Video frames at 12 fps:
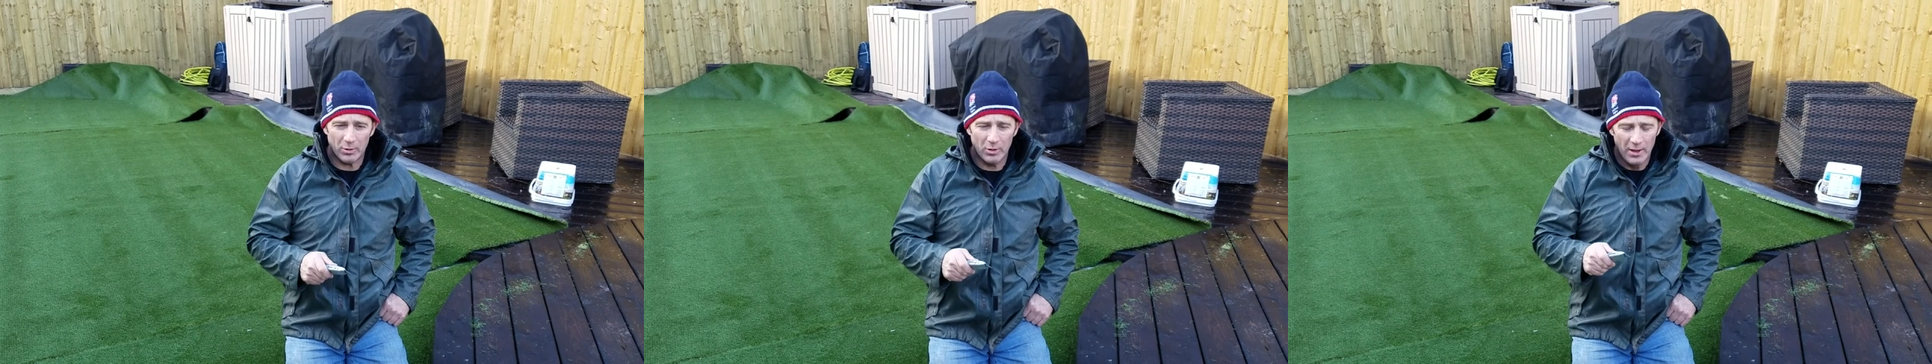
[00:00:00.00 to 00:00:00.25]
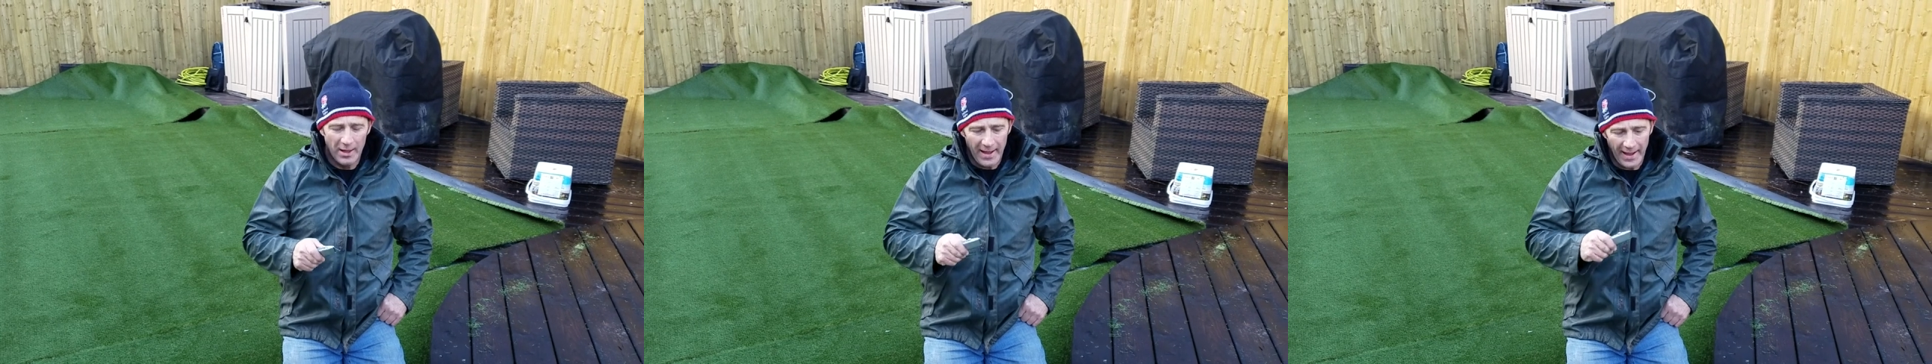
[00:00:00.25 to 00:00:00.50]

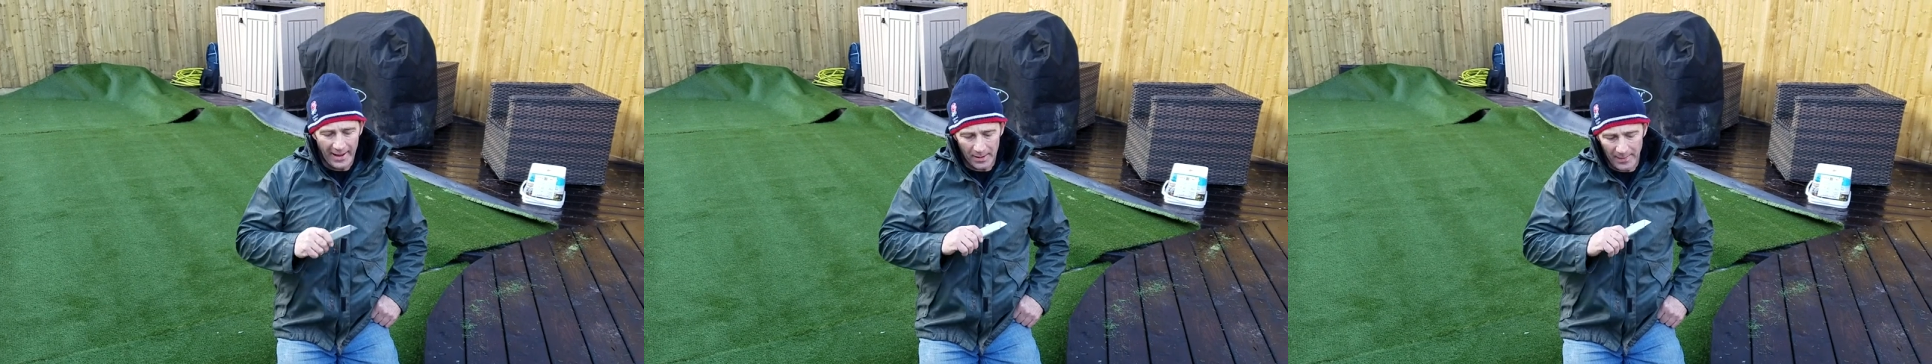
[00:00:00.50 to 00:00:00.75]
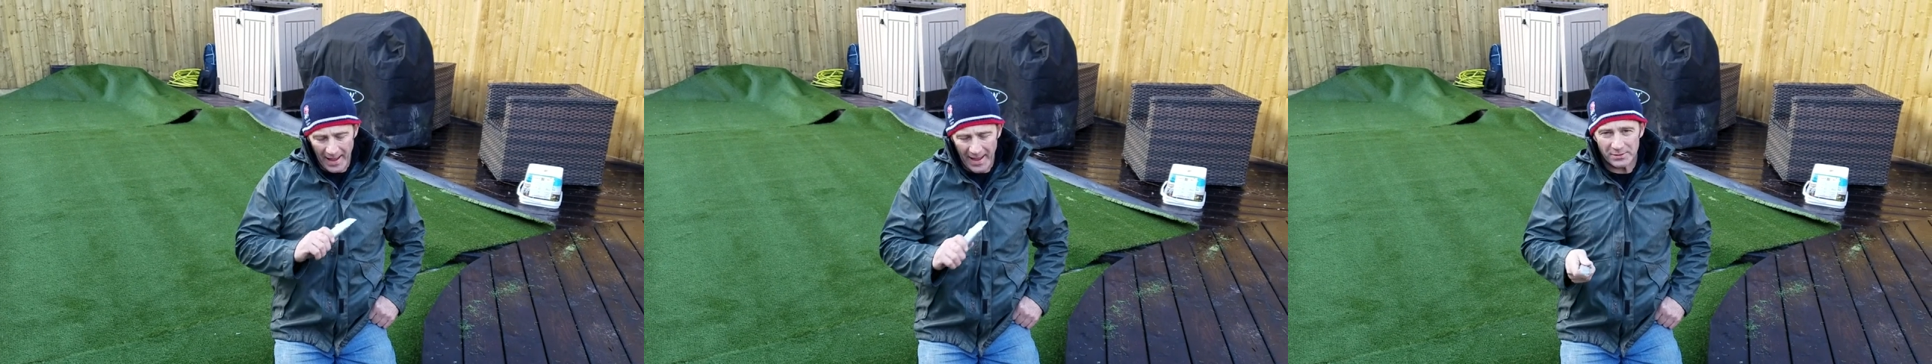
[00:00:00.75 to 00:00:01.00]
and
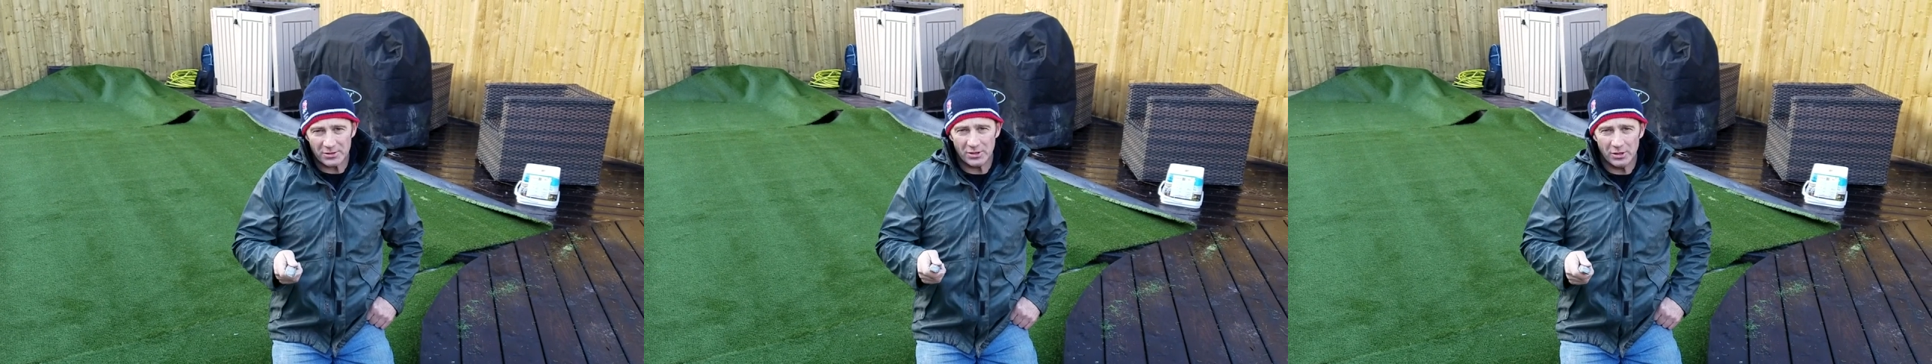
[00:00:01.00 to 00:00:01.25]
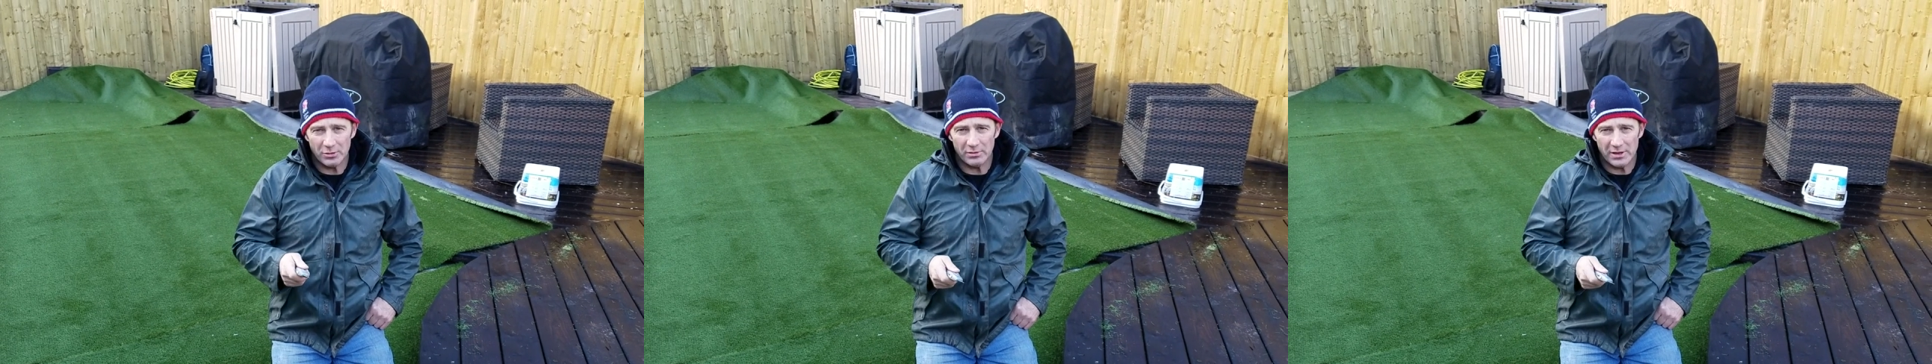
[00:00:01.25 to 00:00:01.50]
I'm
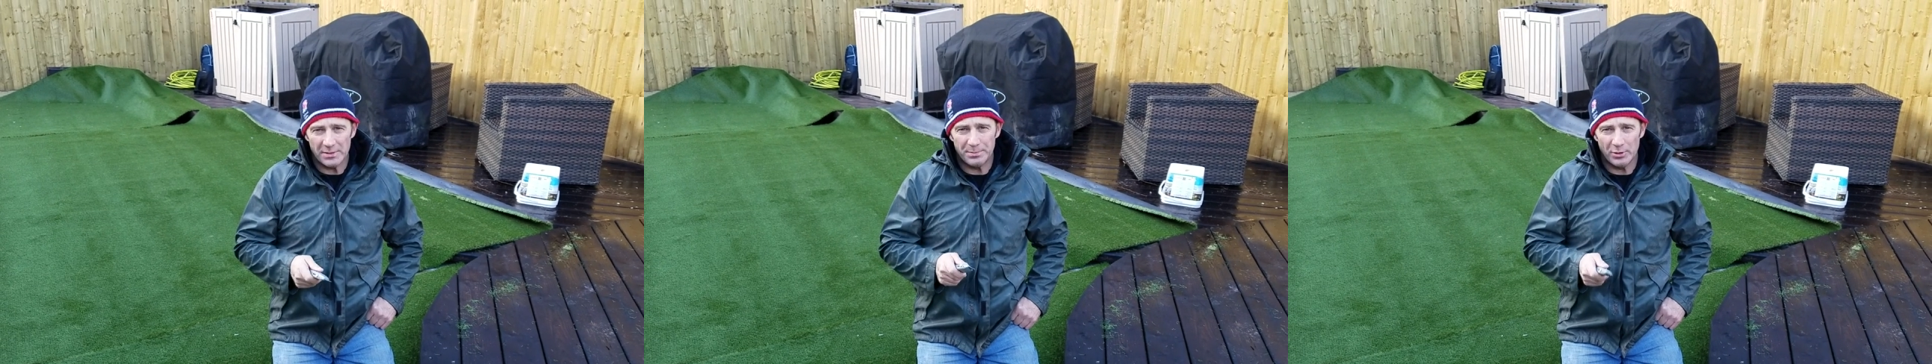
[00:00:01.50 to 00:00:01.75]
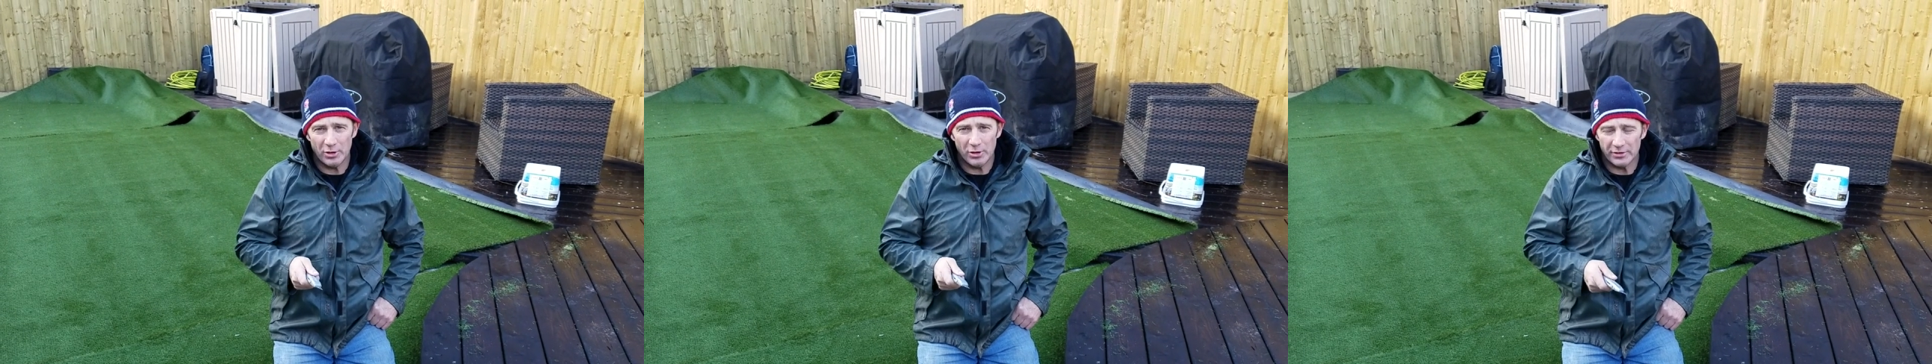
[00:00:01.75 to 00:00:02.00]
absolutely
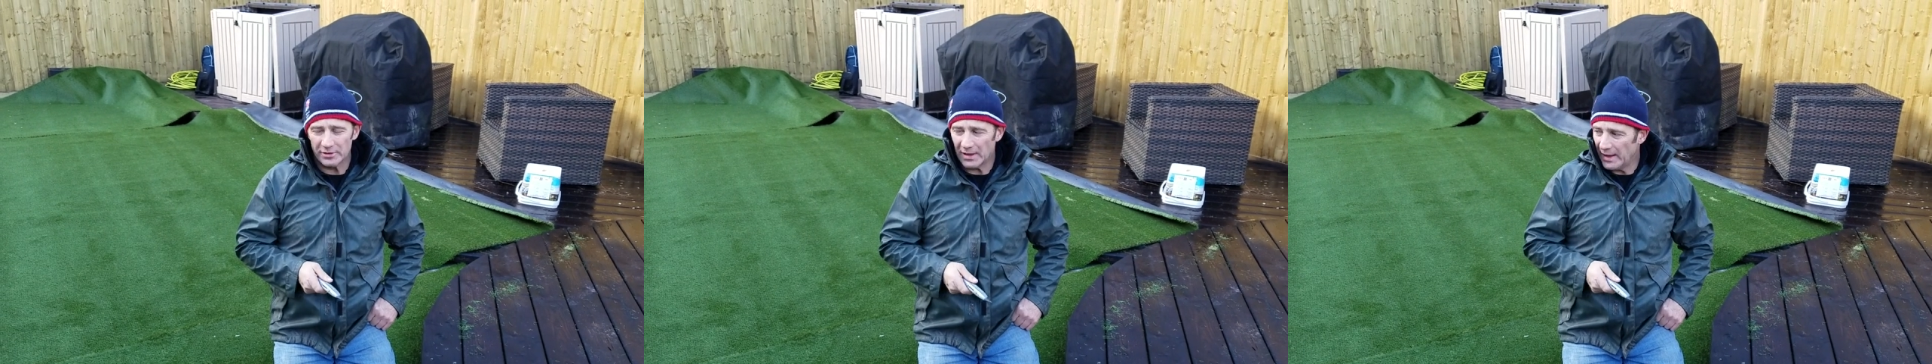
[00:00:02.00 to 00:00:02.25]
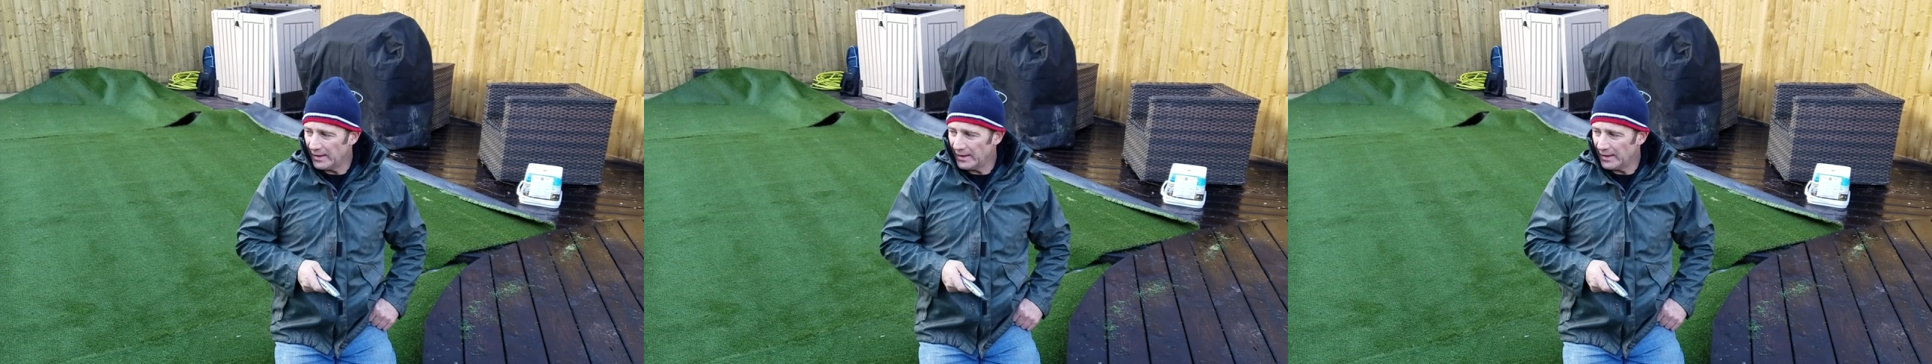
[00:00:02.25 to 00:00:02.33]
burnt.